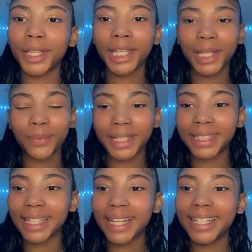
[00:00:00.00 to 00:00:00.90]

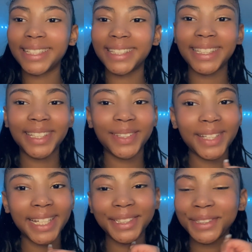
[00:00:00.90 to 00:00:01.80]
anyways guys thank you
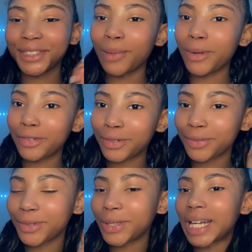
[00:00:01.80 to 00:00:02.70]
guys so much
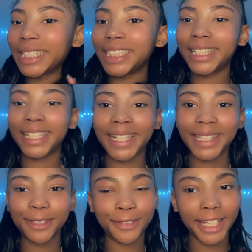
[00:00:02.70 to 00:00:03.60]
for watching
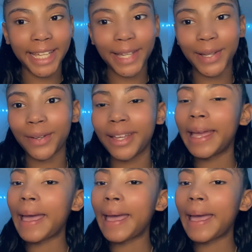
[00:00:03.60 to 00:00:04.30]
today's video